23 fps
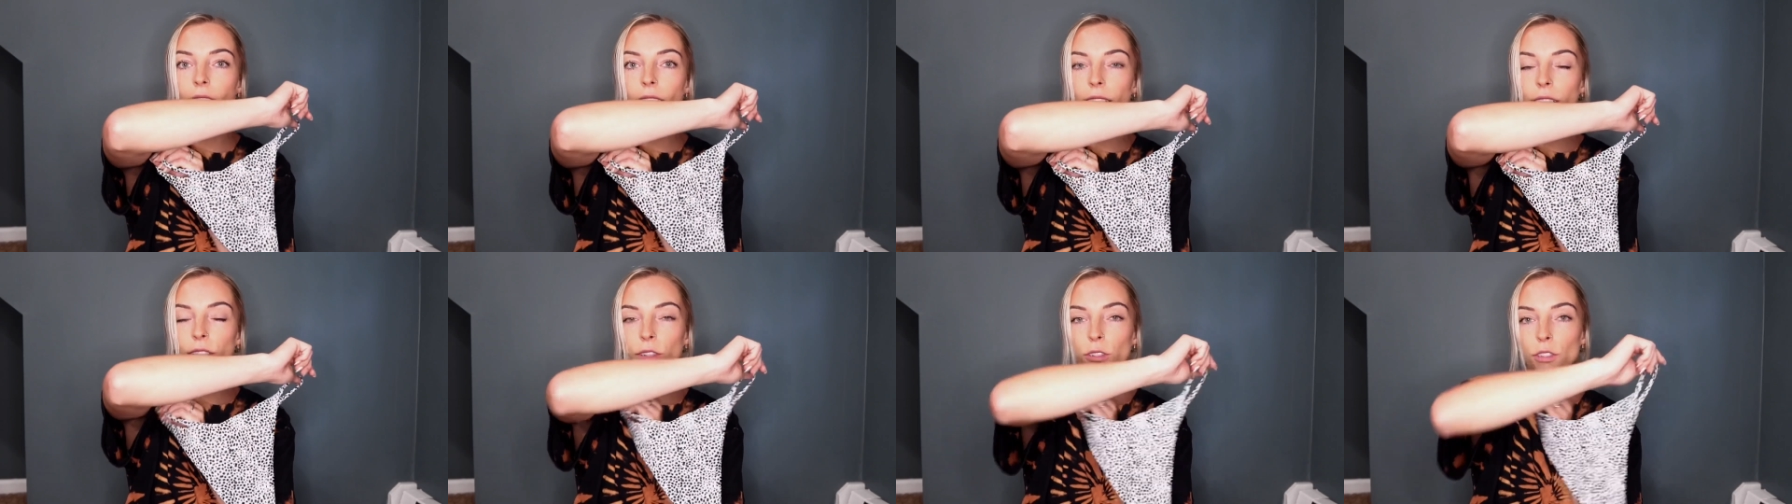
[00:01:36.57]

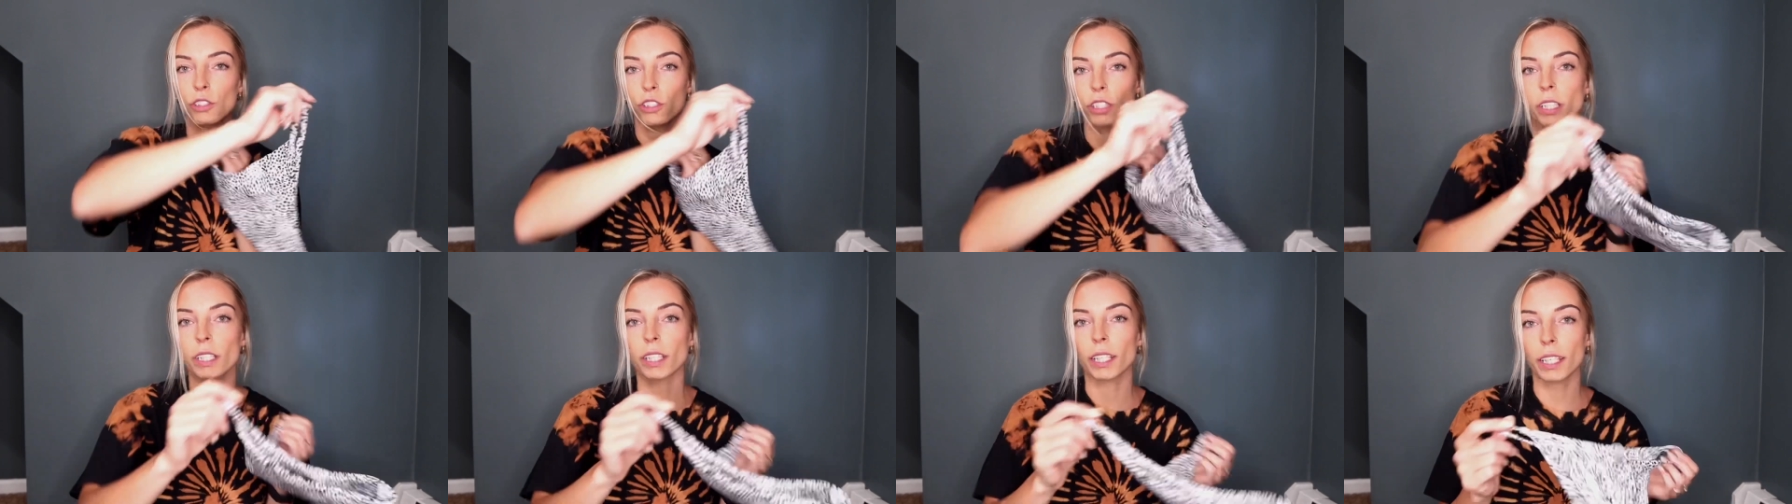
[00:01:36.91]
a little
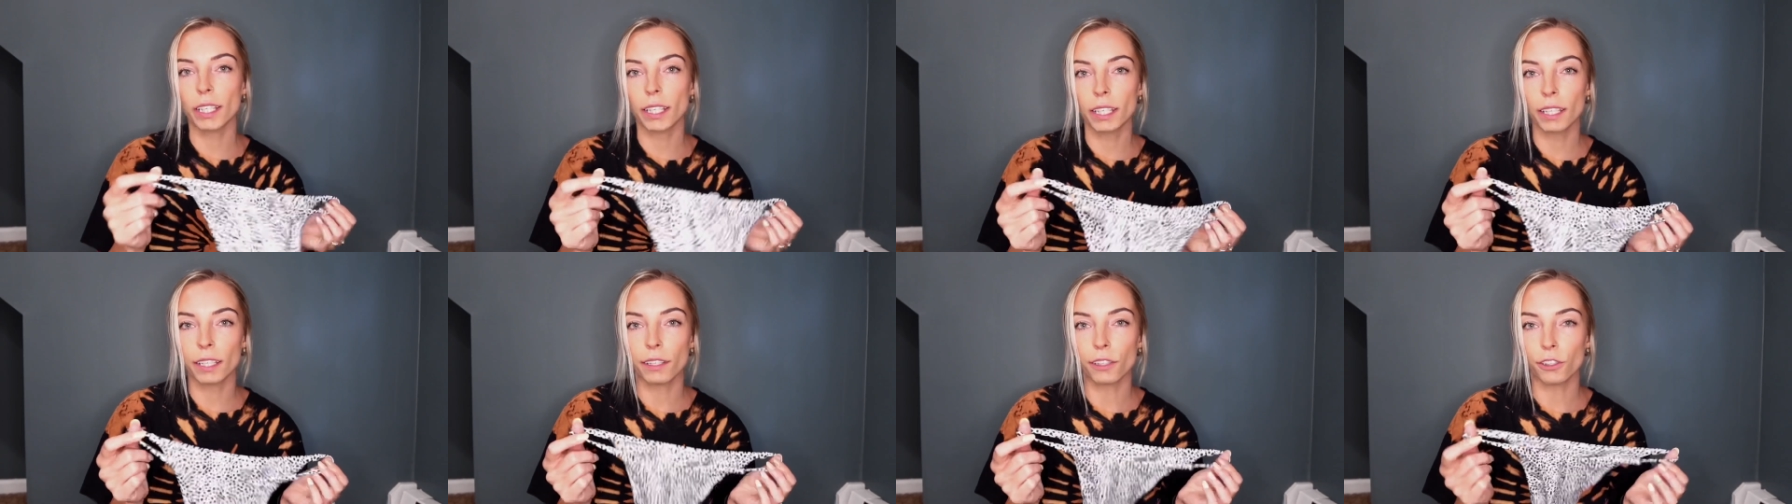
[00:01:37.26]

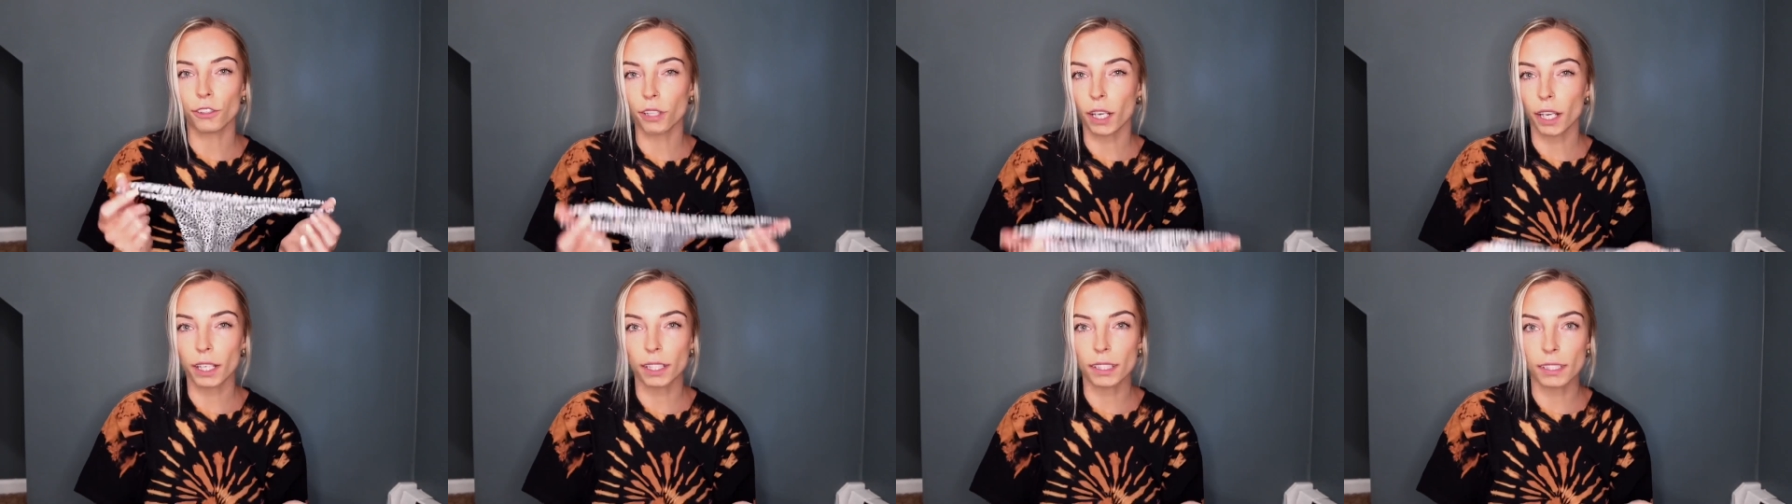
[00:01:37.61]
cheeky. They're
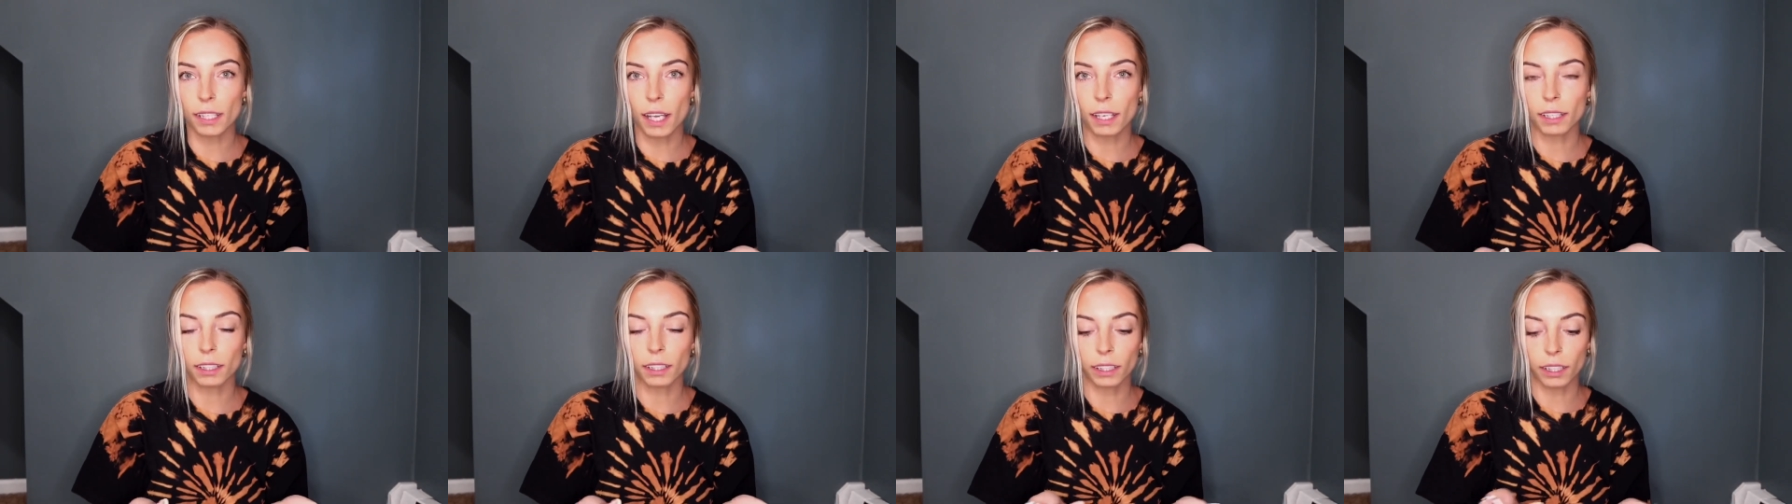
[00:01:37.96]
not
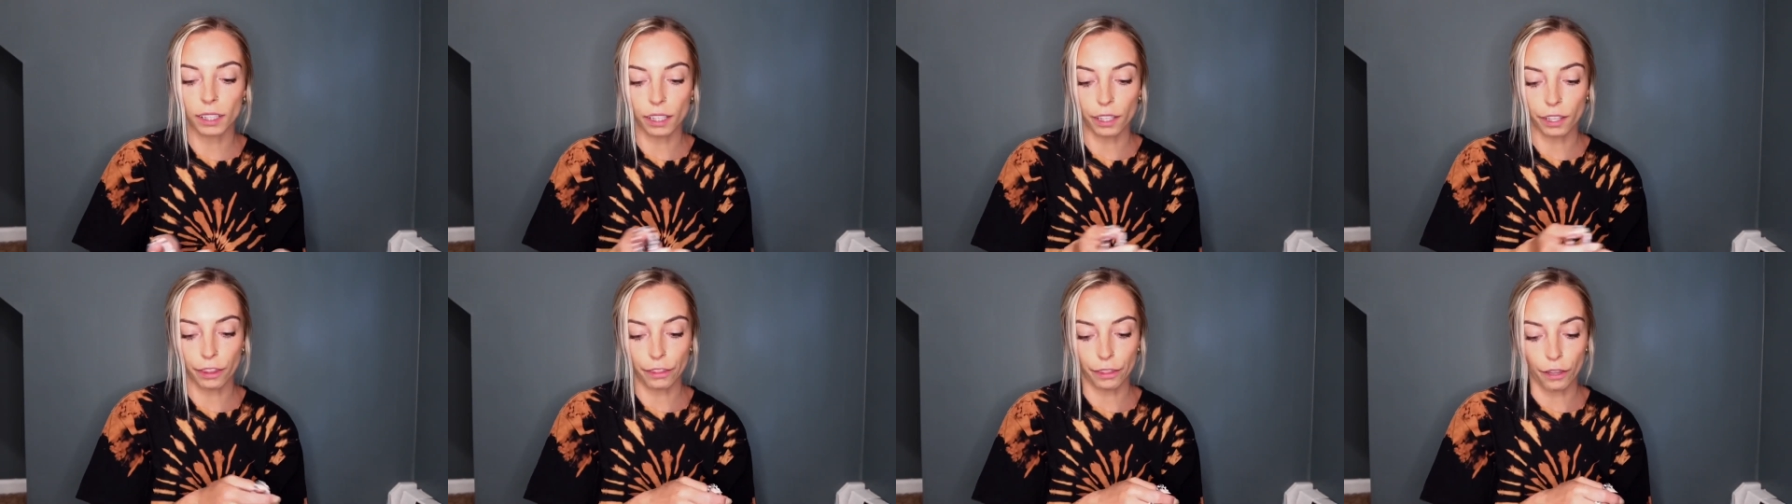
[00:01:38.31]
exactly
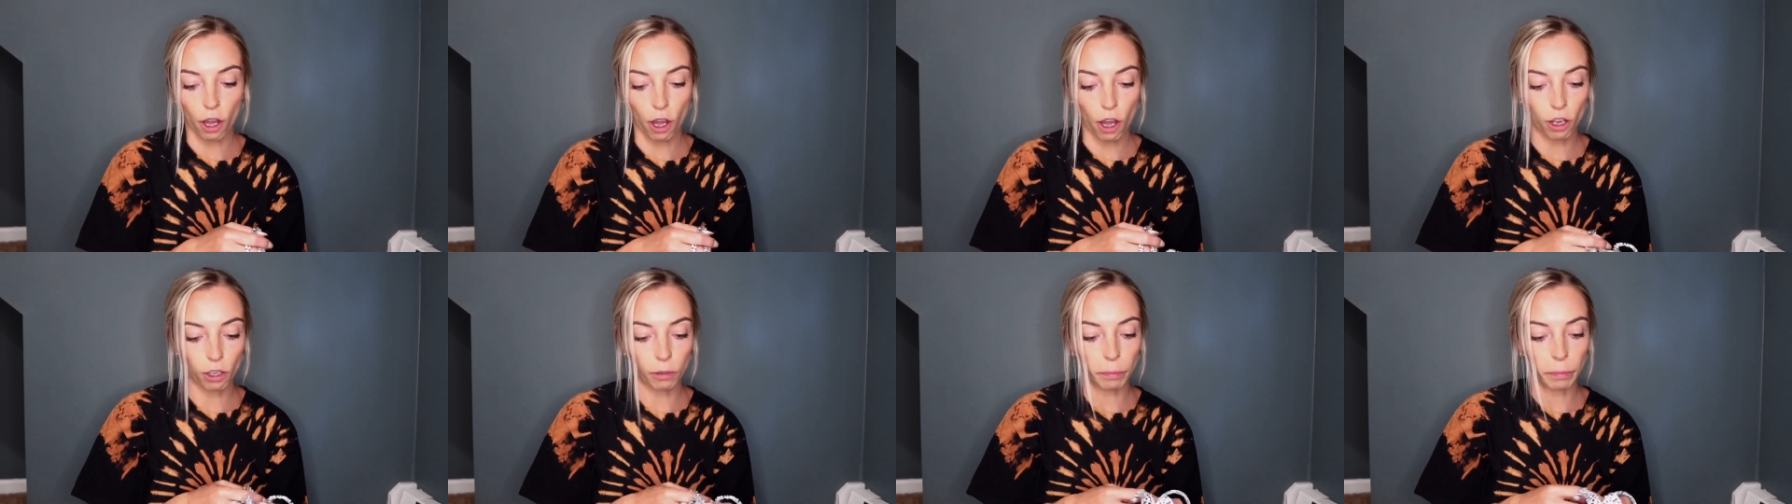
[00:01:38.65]
a
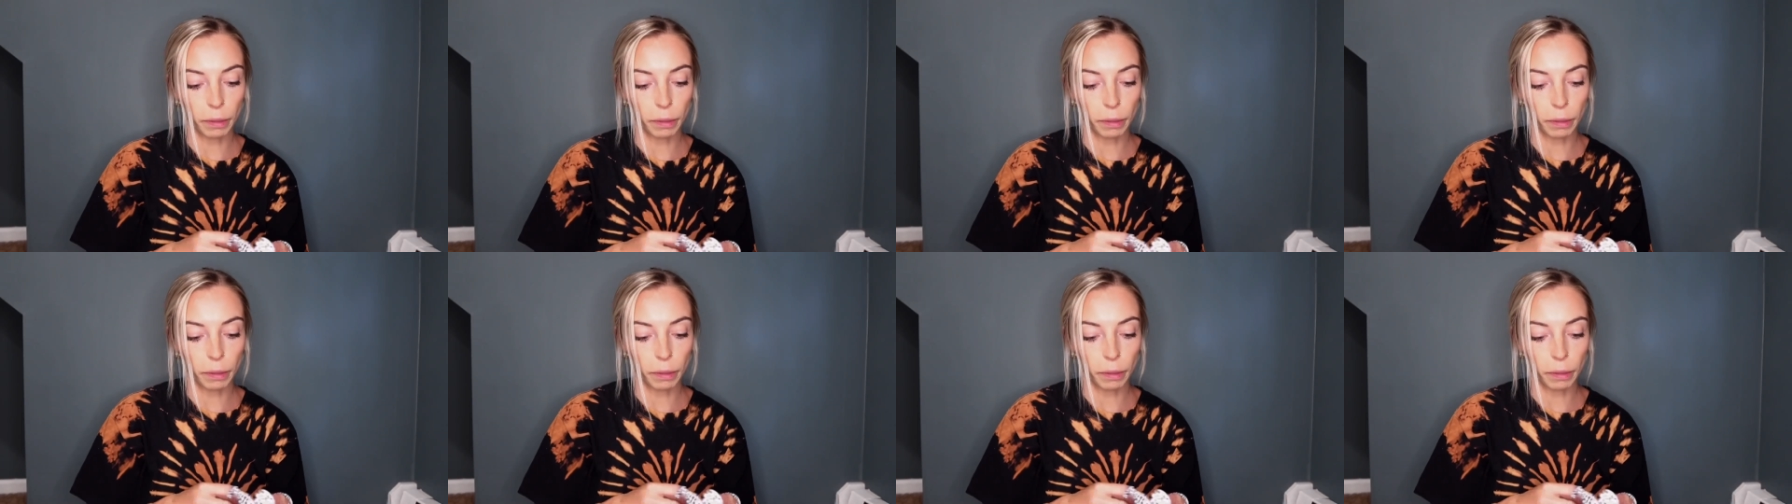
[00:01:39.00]
thong,